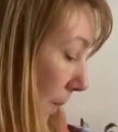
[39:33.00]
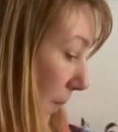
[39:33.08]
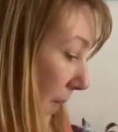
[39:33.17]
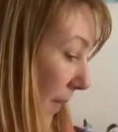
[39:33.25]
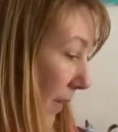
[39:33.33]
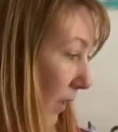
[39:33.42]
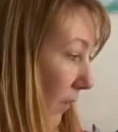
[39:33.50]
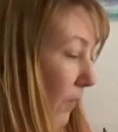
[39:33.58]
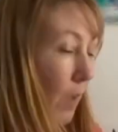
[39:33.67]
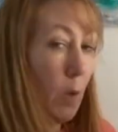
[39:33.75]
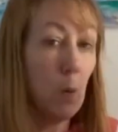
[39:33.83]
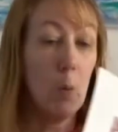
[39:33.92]
But then I
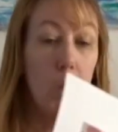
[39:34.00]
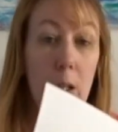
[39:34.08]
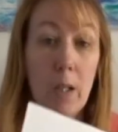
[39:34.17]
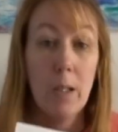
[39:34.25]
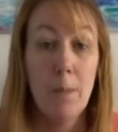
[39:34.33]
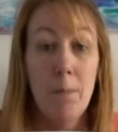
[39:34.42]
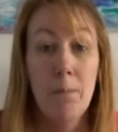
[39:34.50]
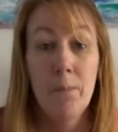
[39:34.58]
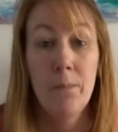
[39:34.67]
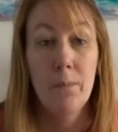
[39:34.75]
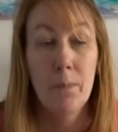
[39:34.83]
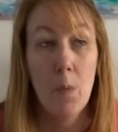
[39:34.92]
felt
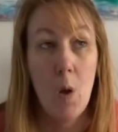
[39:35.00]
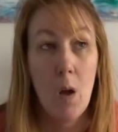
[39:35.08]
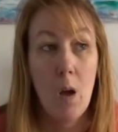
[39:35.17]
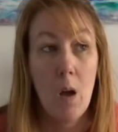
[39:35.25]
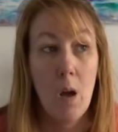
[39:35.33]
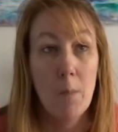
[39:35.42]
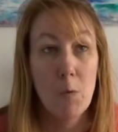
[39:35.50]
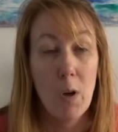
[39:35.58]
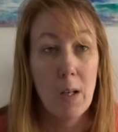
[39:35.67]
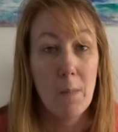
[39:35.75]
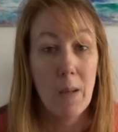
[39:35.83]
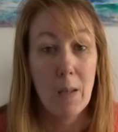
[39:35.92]
I'm
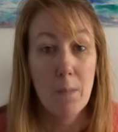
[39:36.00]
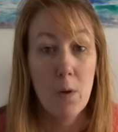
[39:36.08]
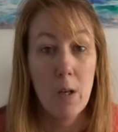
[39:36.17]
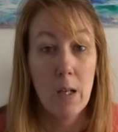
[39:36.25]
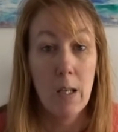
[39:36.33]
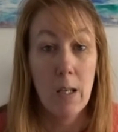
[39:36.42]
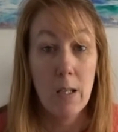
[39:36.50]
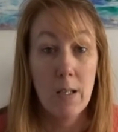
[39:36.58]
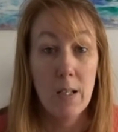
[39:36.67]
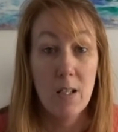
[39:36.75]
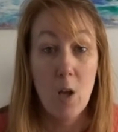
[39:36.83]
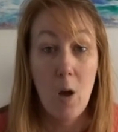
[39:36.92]
trying to make my
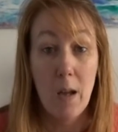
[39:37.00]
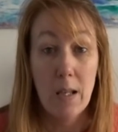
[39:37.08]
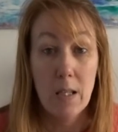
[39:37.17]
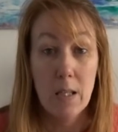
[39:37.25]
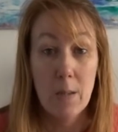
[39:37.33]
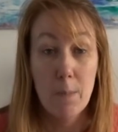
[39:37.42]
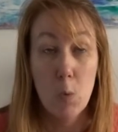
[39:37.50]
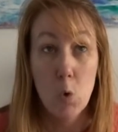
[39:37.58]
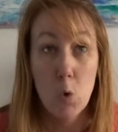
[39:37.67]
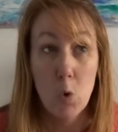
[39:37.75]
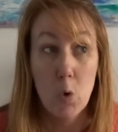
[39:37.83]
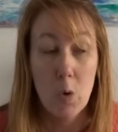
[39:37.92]
designs
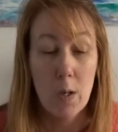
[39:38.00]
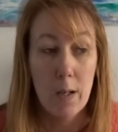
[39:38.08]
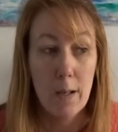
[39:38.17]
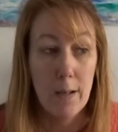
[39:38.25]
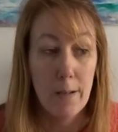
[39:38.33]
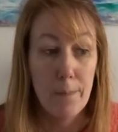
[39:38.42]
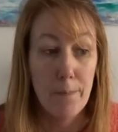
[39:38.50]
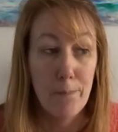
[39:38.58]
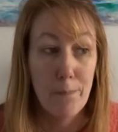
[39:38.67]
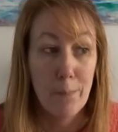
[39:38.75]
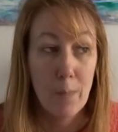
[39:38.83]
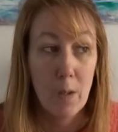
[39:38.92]
more, I
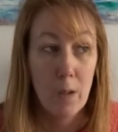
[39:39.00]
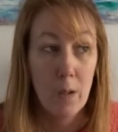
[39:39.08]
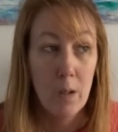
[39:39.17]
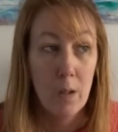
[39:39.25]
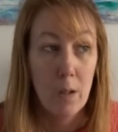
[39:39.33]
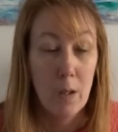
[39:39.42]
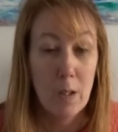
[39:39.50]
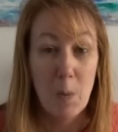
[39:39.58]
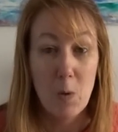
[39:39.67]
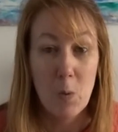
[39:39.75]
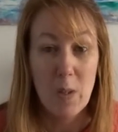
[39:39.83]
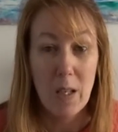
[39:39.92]

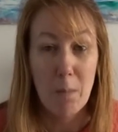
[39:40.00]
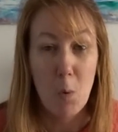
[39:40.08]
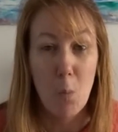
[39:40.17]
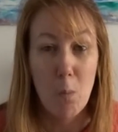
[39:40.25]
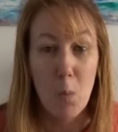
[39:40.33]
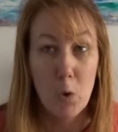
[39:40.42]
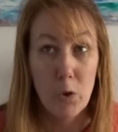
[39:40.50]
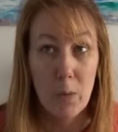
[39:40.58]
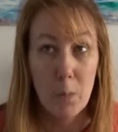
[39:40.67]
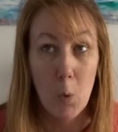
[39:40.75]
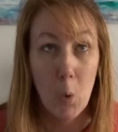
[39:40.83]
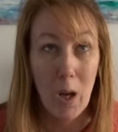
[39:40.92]
suppose you would say more
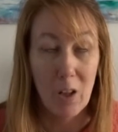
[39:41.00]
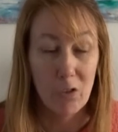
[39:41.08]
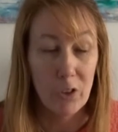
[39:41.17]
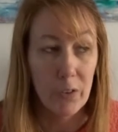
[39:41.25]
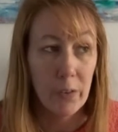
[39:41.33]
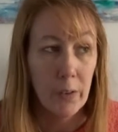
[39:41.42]
modern, more current,